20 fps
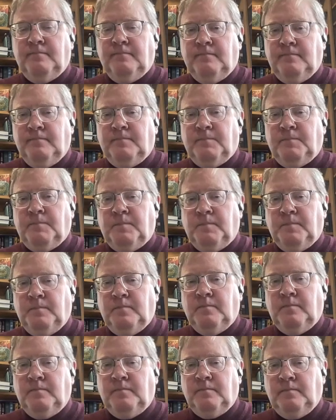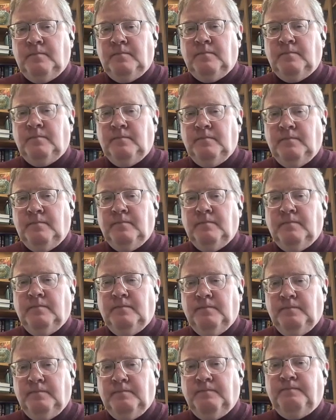
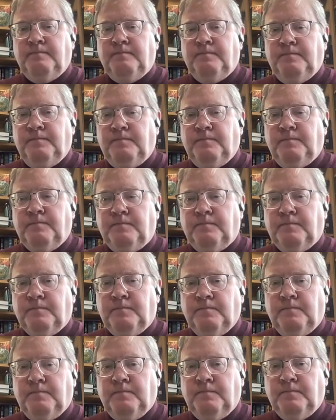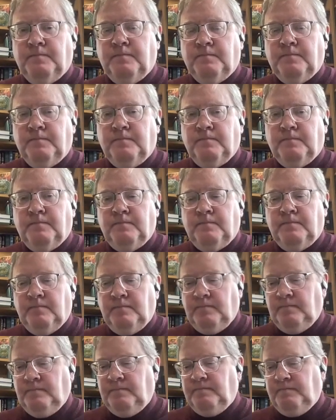
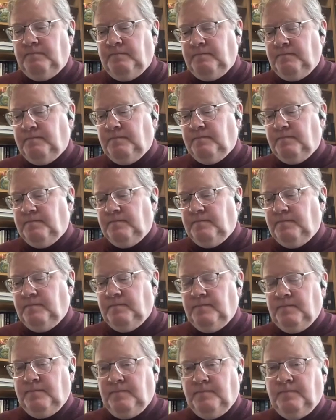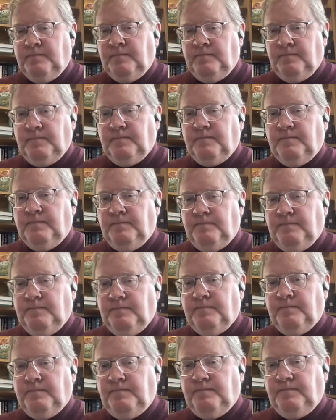
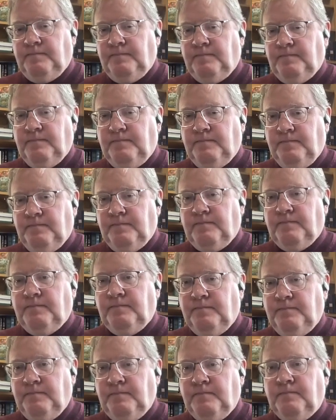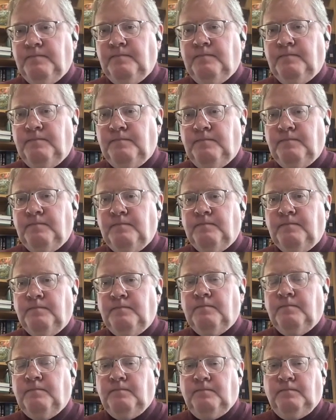(not speaking)